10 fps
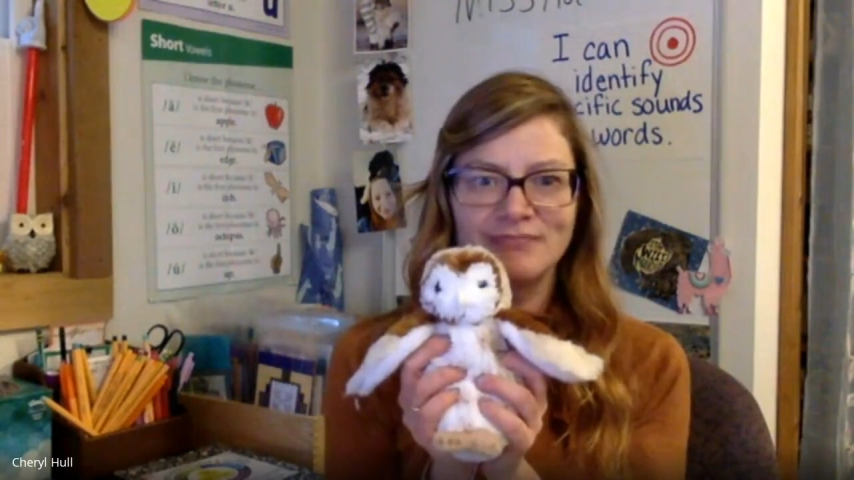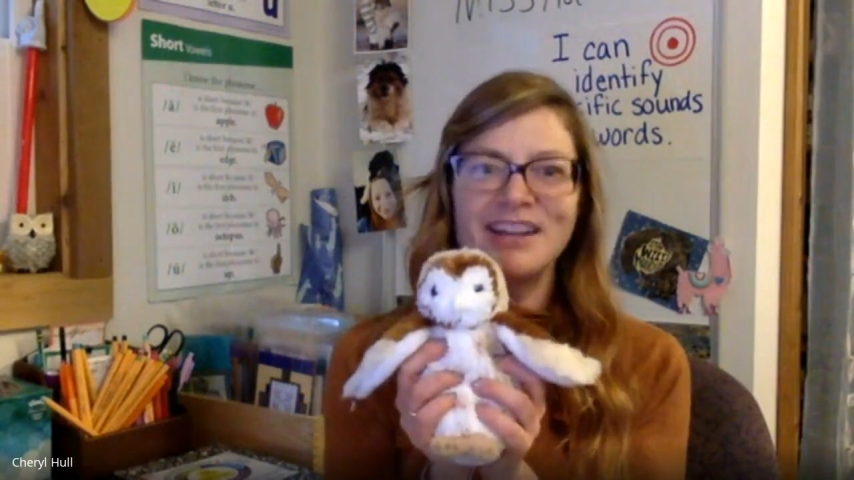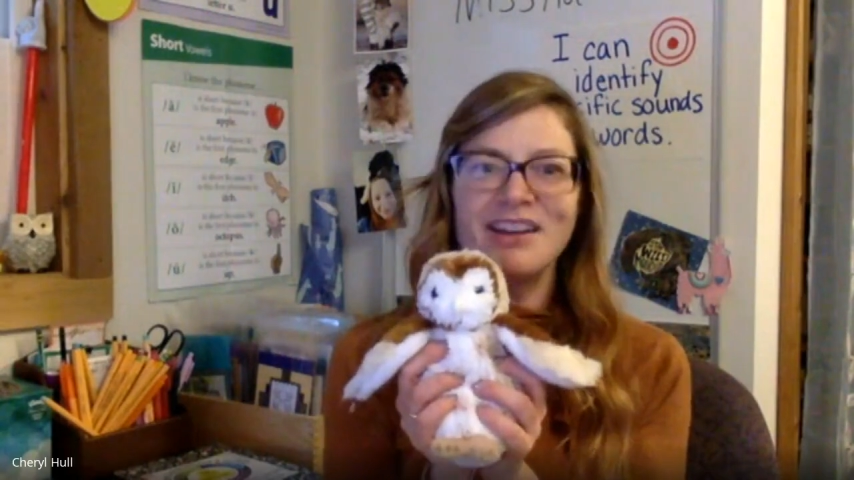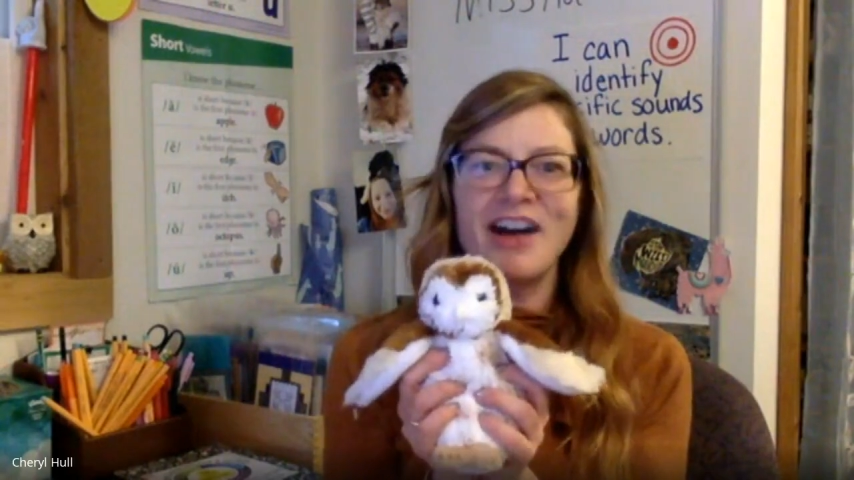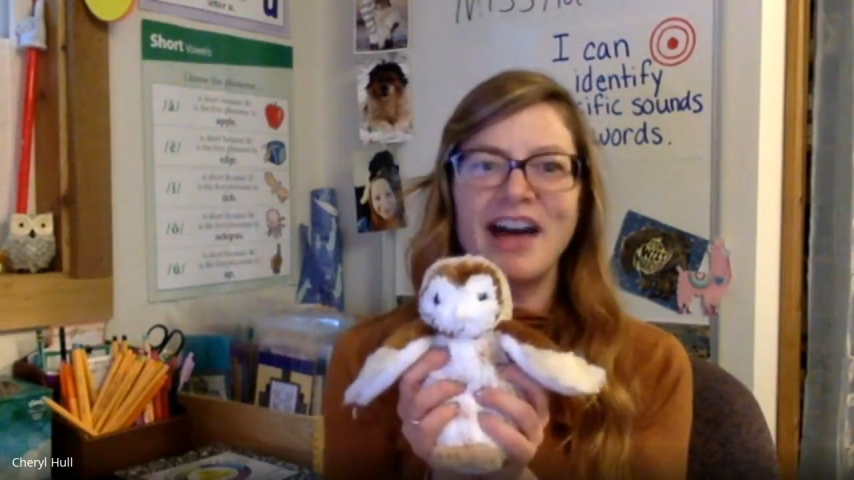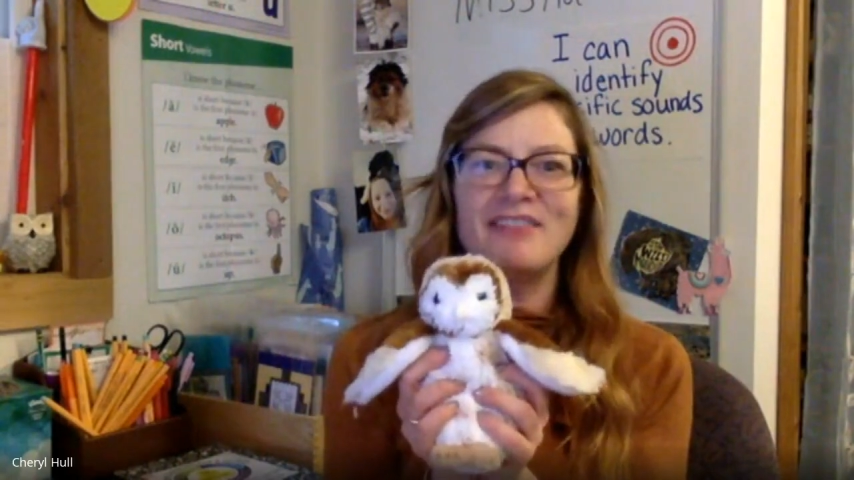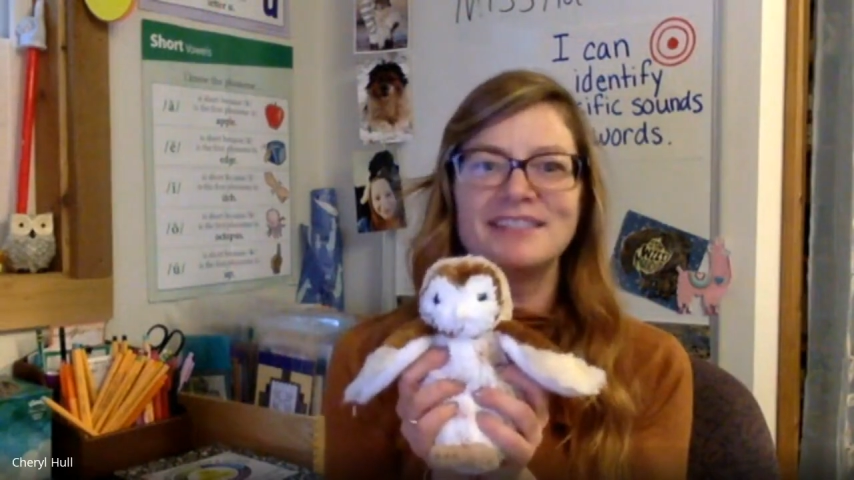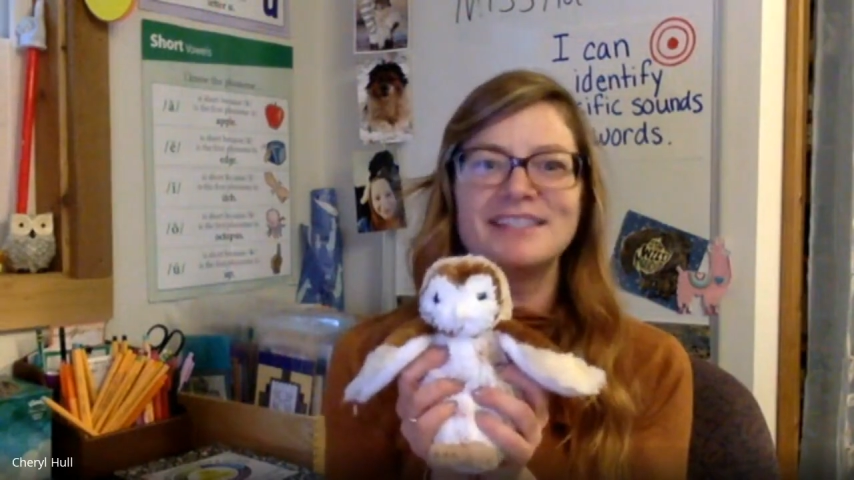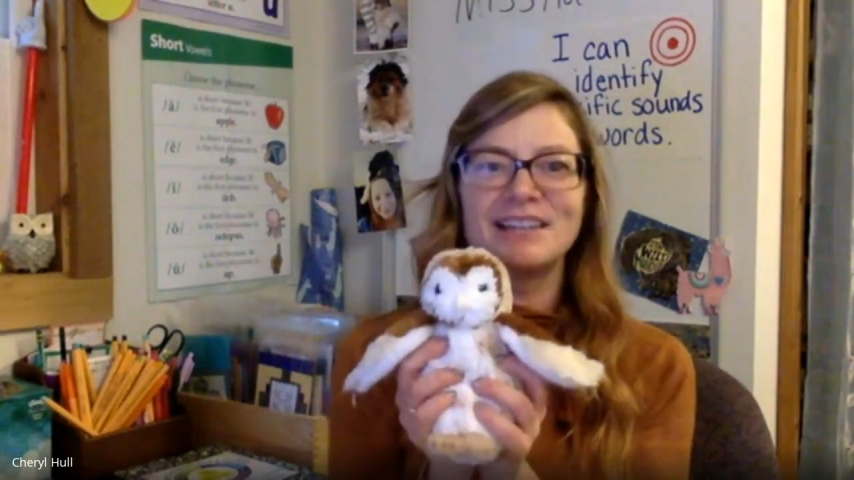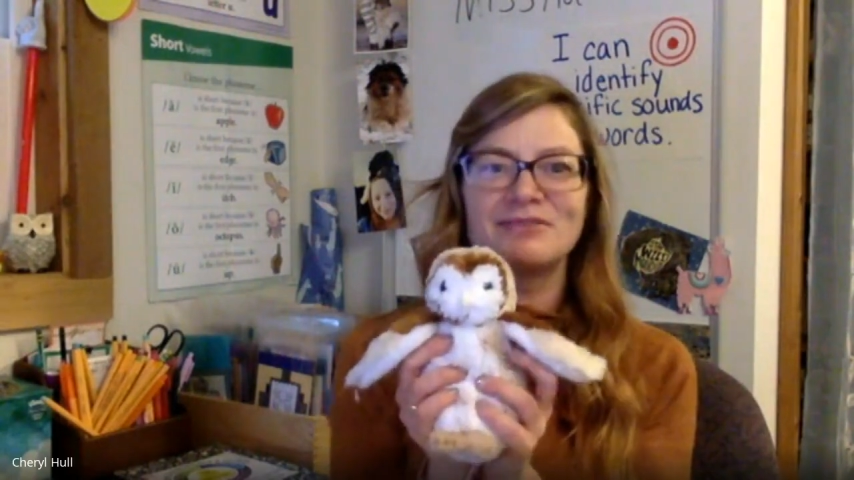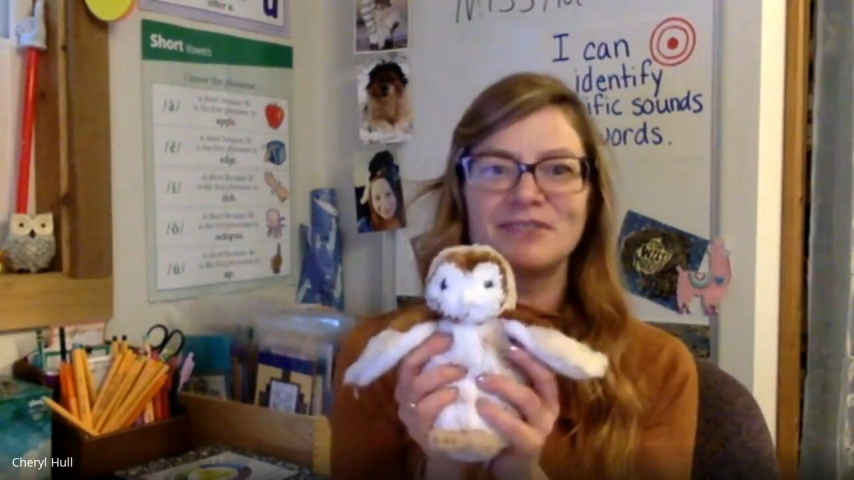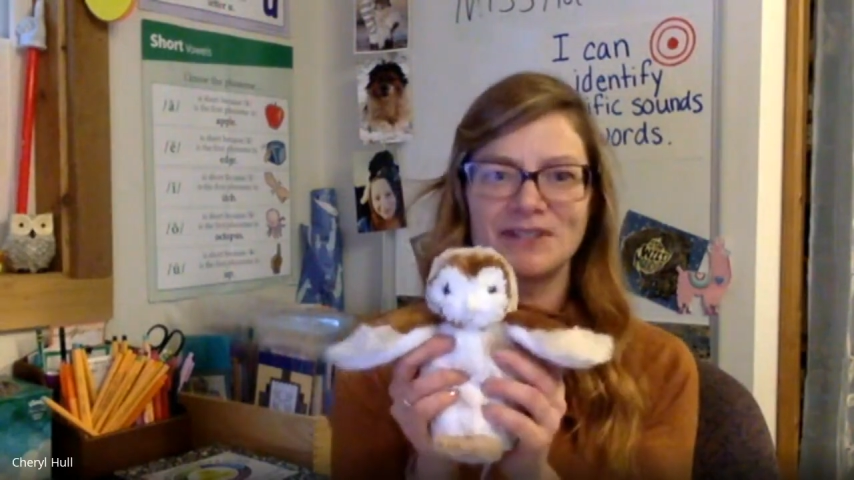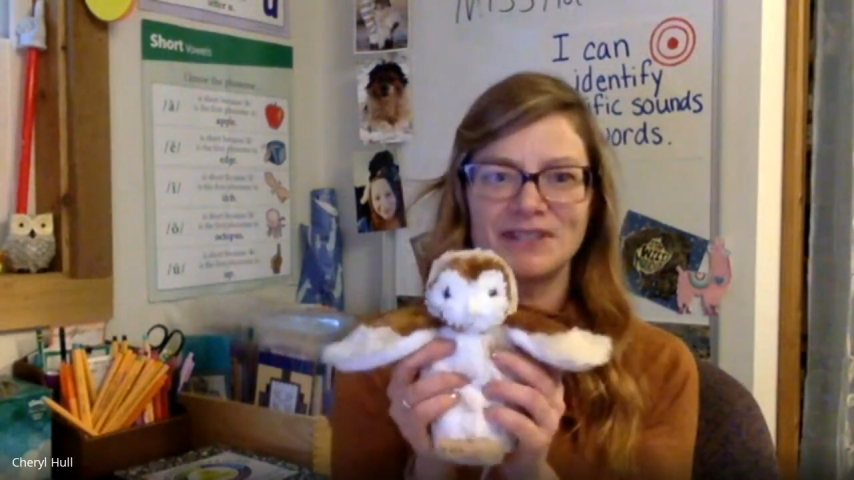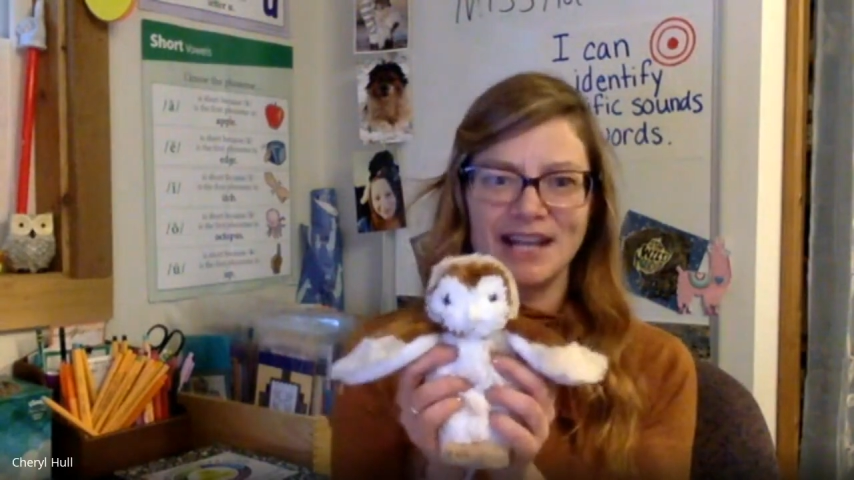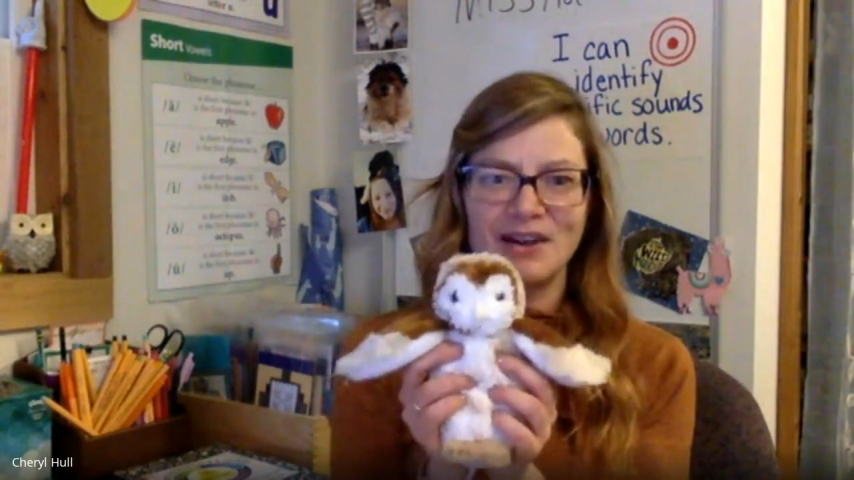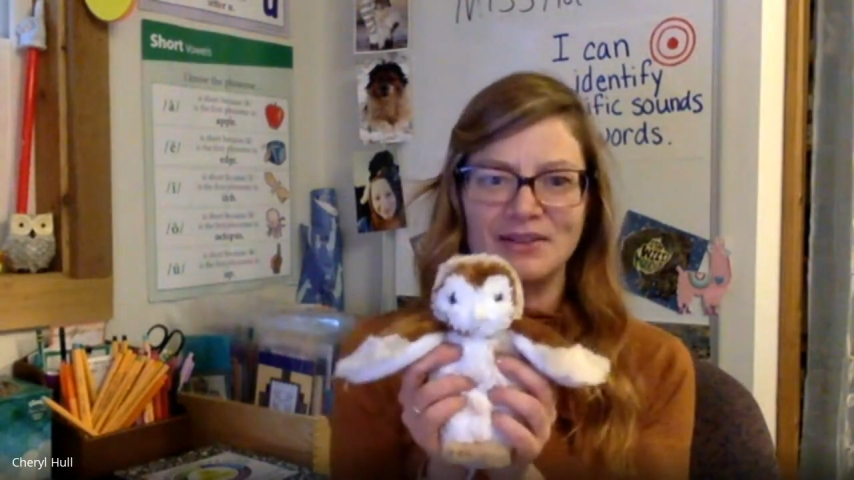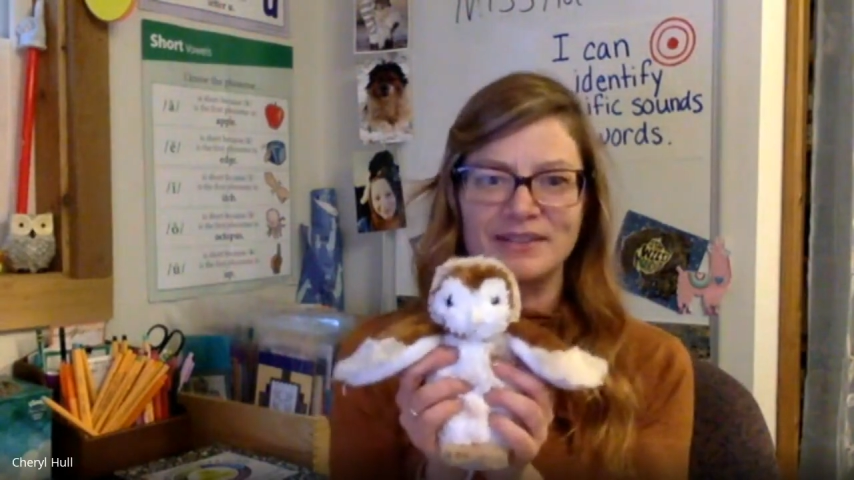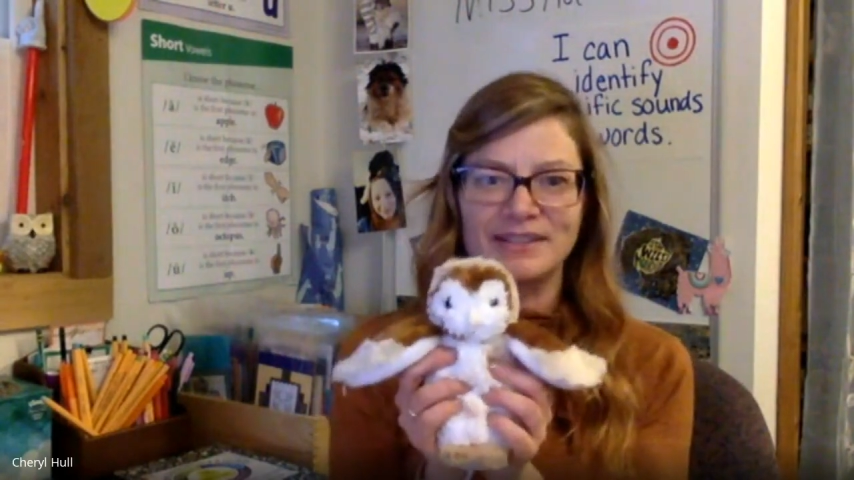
They all have the same first sound.